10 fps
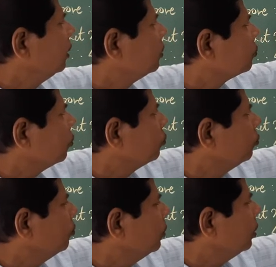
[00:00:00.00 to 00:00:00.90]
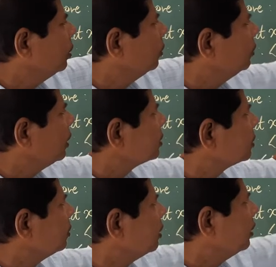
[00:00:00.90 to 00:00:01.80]
So, this
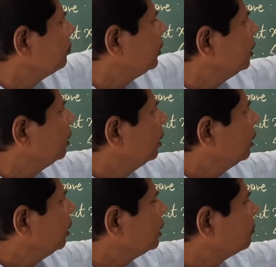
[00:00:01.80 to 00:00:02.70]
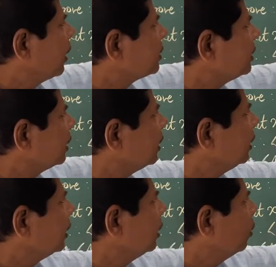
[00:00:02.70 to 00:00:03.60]
dp is
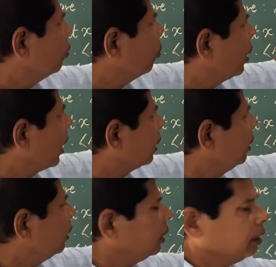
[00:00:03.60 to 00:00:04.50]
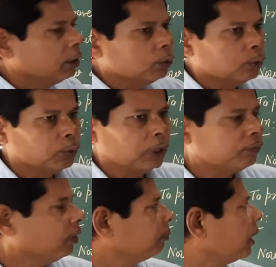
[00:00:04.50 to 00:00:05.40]
bisecting whole angle d into two
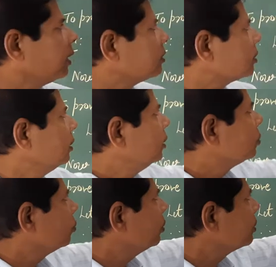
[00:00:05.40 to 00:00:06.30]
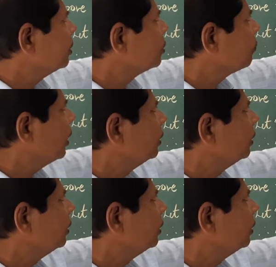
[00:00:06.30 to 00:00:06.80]
equal parts. So, this is y,